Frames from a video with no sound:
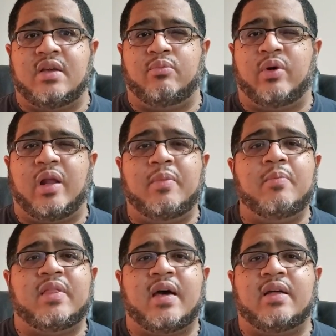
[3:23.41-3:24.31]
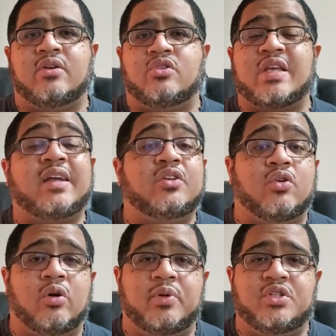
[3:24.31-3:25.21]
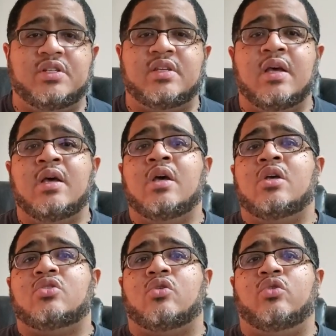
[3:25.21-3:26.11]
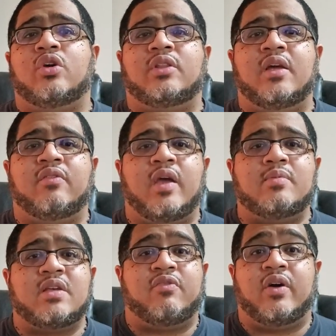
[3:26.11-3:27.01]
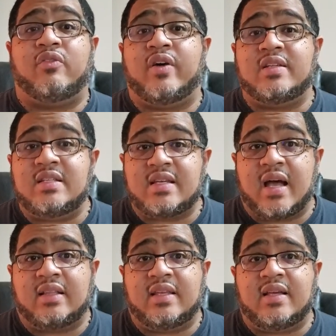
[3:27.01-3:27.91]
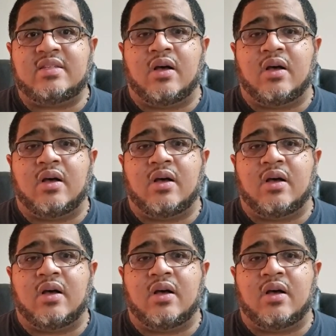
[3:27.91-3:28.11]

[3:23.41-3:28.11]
And what I mean by that are tactical RPGs so you could think of games like Final Fantasy Tactics.